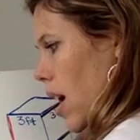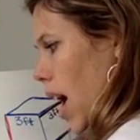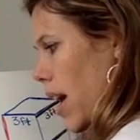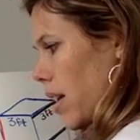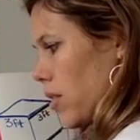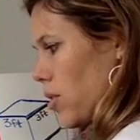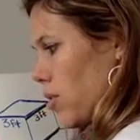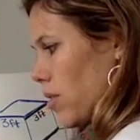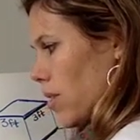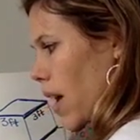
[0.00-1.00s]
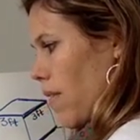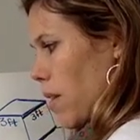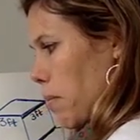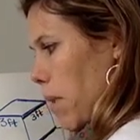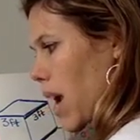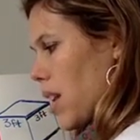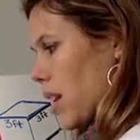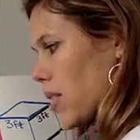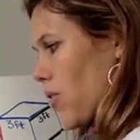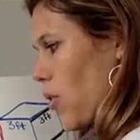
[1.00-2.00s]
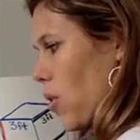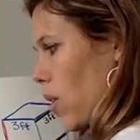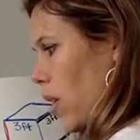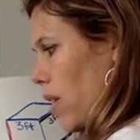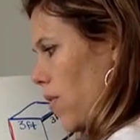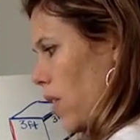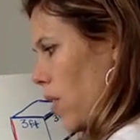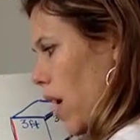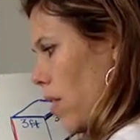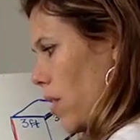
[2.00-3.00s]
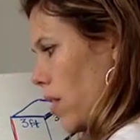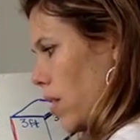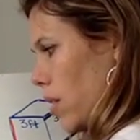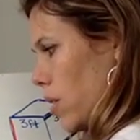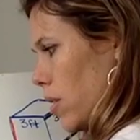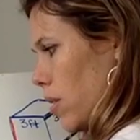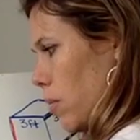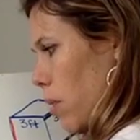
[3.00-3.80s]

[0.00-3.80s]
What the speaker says: I could do 7 minus 4 and figure out that this